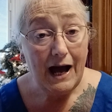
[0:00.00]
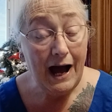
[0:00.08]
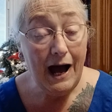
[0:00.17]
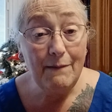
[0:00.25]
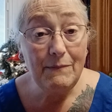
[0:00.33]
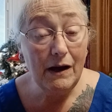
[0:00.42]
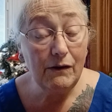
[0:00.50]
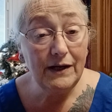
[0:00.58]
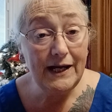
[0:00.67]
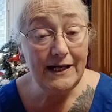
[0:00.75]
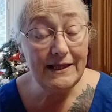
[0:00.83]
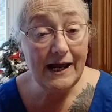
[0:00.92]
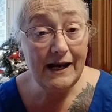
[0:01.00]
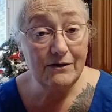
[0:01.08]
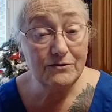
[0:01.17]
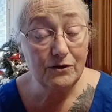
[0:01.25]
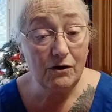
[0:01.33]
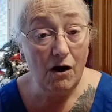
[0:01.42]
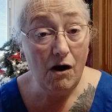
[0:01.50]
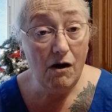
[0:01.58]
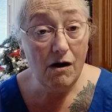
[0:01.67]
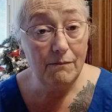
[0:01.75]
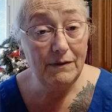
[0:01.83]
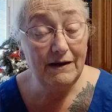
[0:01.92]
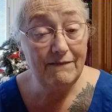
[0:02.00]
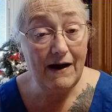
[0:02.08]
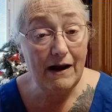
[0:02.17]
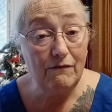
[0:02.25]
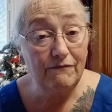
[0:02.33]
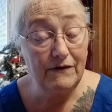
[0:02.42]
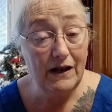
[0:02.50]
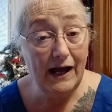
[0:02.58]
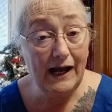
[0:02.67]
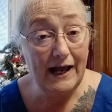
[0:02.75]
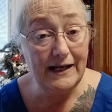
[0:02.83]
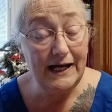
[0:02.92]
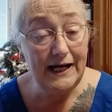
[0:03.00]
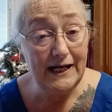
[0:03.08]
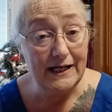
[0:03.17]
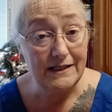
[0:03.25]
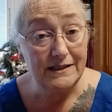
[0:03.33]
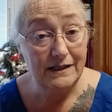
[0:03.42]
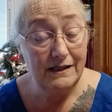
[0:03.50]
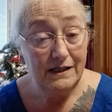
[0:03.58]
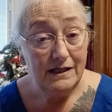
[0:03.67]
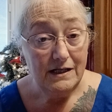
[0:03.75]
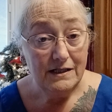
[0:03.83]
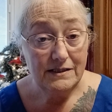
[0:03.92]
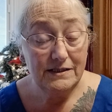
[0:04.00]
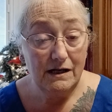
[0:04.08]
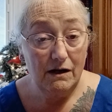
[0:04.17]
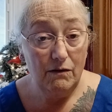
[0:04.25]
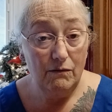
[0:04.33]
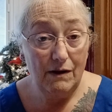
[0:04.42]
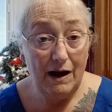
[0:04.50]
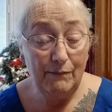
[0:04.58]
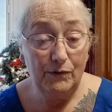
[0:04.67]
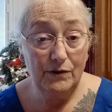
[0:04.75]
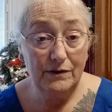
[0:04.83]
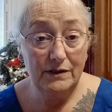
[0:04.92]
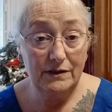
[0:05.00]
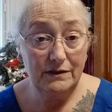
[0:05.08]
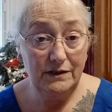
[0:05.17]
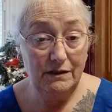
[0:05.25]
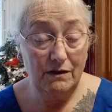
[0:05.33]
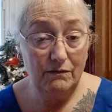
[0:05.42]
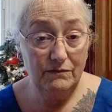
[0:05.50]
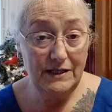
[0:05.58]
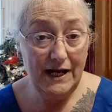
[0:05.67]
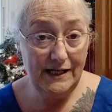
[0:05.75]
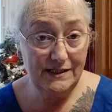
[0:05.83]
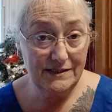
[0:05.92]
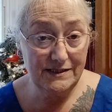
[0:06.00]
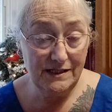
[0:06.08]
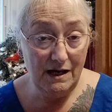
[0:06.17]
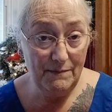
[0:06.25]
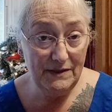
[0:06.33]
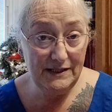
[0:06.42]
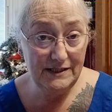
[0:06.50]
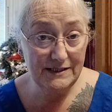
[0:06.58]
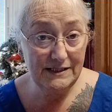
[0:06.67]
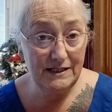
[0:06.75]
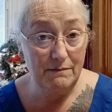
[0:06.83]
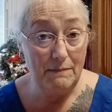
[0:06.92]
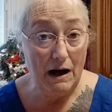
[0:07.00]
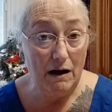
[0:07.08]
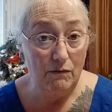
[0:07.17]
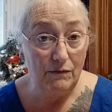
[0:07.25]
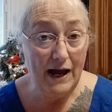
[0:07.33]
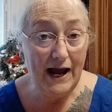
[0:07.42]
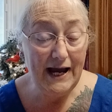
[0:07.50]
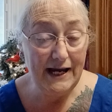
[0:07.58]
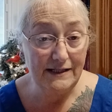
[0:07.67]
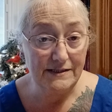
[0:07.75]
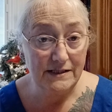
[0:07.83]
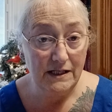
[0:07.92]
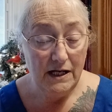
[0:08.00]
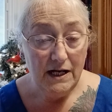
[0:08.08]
I'm not going to eat that extra carb if I don't feel like I need it. So I'm going to, you know, take some of this into my own hands.